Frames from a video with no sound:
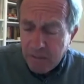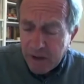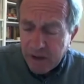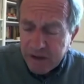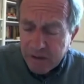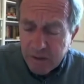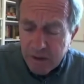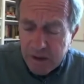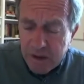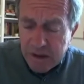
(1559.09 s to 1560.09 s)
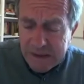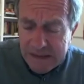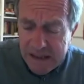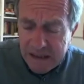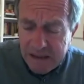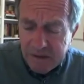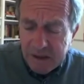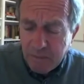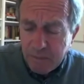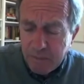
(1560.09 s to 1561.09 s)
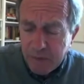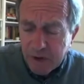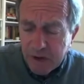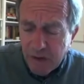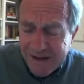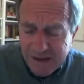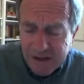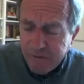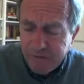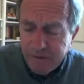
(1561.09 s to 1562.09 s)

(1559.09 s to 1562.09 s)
But I don't see anything progressive